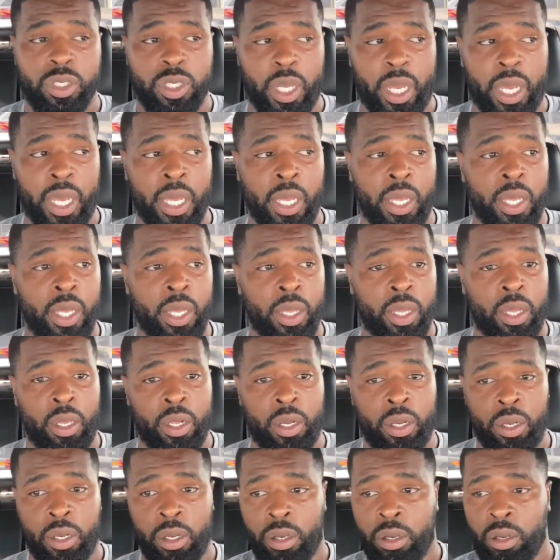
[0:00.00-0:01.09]

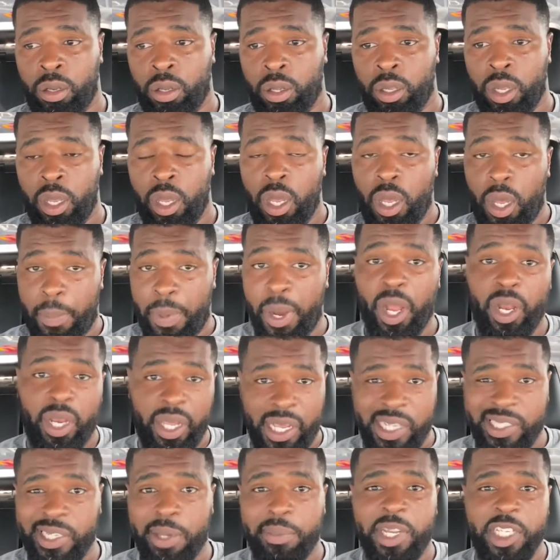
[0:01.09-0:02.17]
And apparently
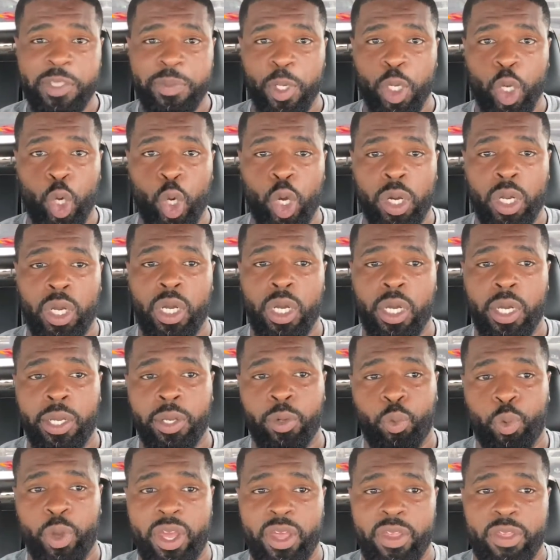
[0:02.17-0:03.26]
it's something that's been going on
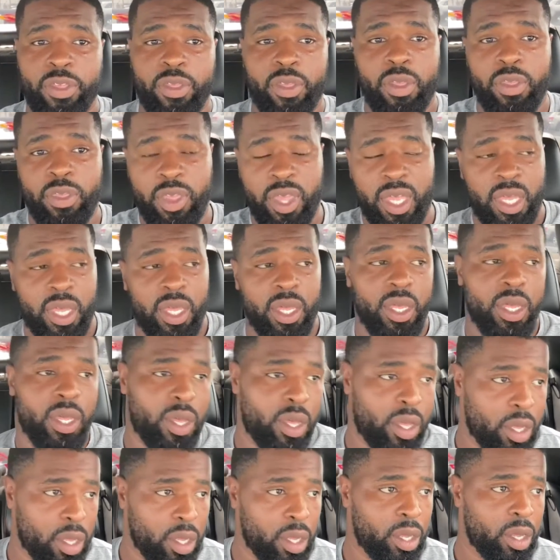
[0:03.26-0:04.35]
with
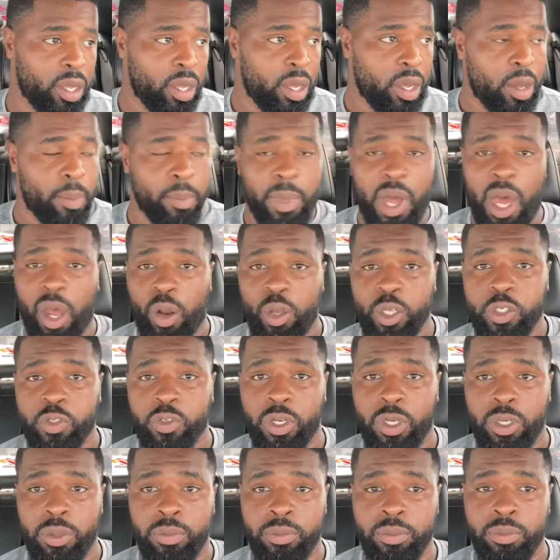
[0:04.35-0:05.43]
the models
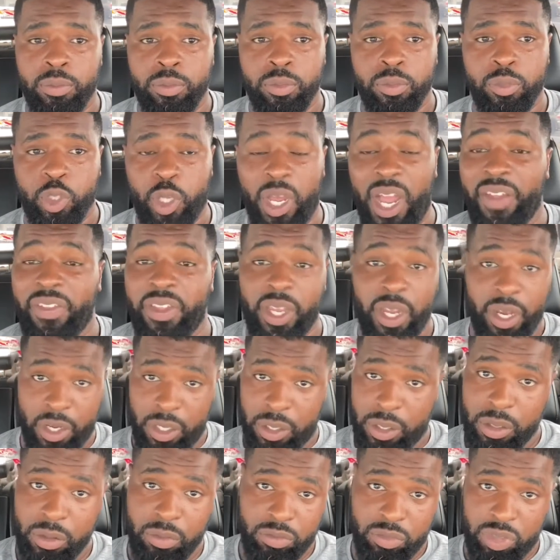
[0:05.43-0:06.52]
from, so I have the
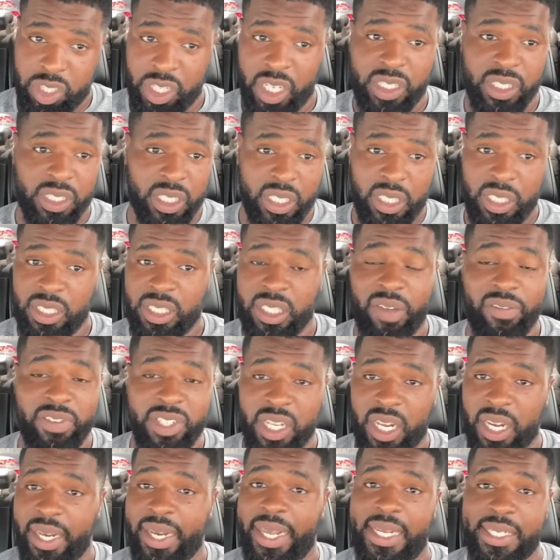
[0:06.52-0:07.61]
years 16,
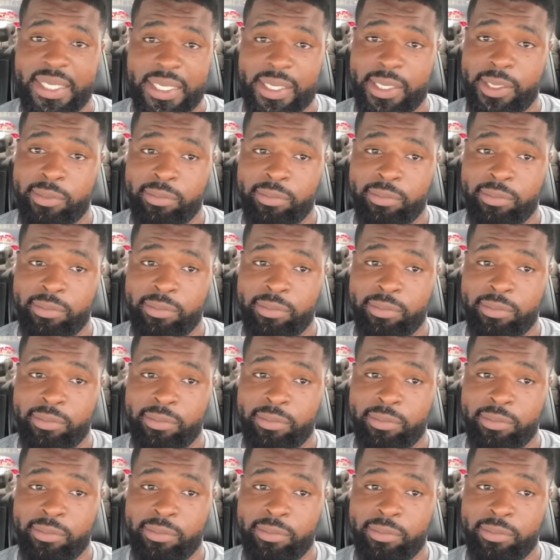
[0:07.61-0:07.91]
17, and 18.